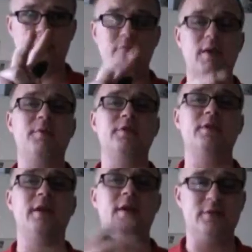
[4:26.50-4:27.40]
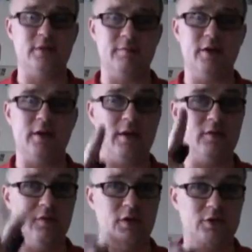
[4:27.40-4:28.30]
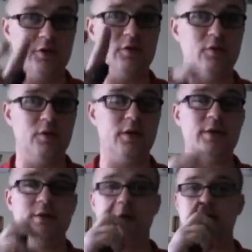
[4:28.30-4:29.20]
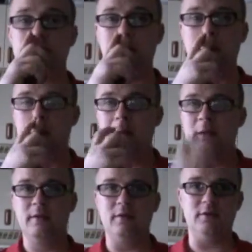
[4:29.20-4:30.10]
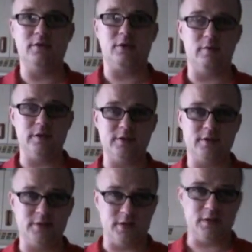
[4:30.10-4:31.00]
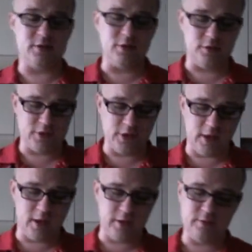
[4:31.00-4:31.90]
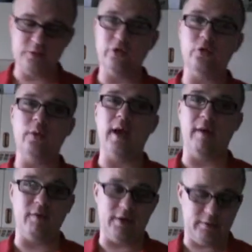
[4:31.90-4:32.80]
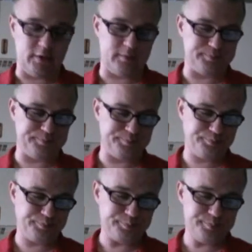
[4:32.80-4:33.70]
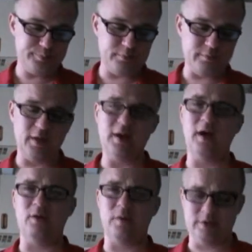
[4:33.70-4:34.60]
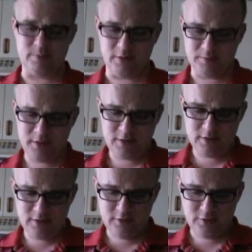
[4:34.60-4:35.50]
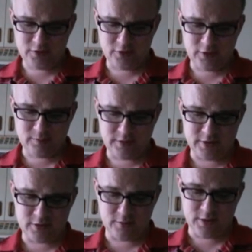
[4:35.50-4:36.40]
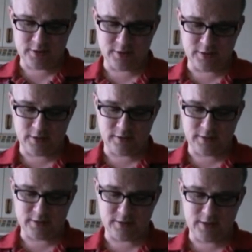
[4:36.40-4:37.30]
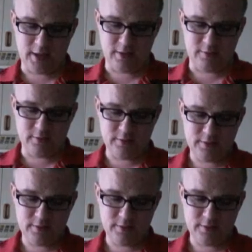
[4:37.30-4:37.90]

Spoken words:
representation of being a Christian organization, there's always a sinister side to everything. Not always, but usually with situations like this. Now,